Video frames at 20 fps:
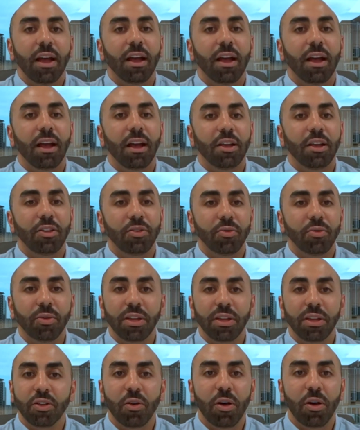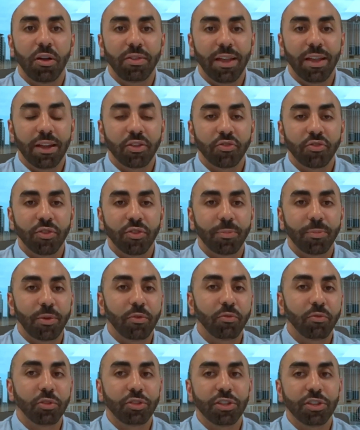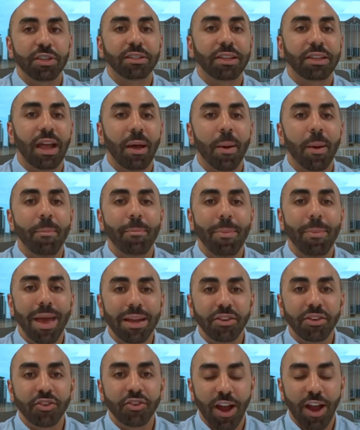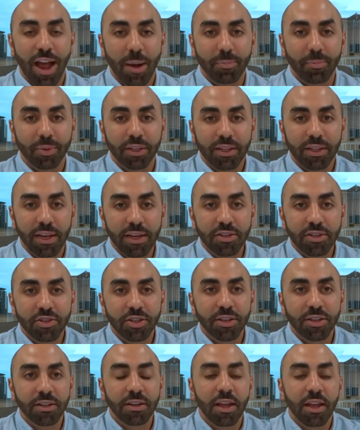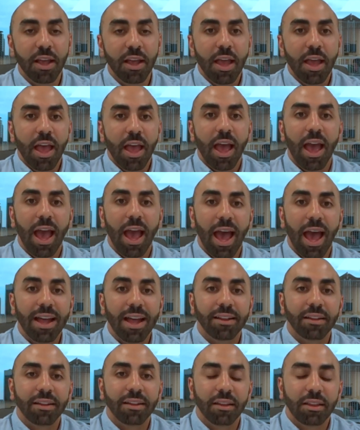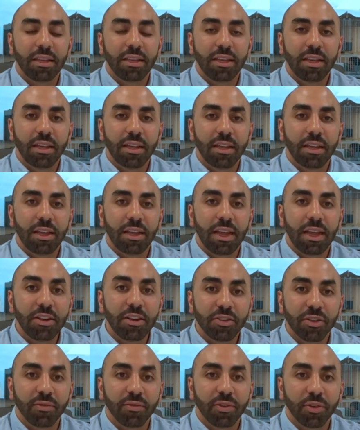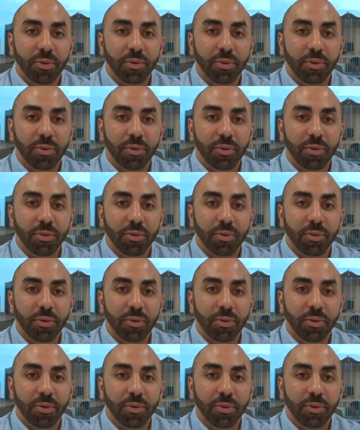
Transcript: you can go on that trip. You will just amend your application at the interview.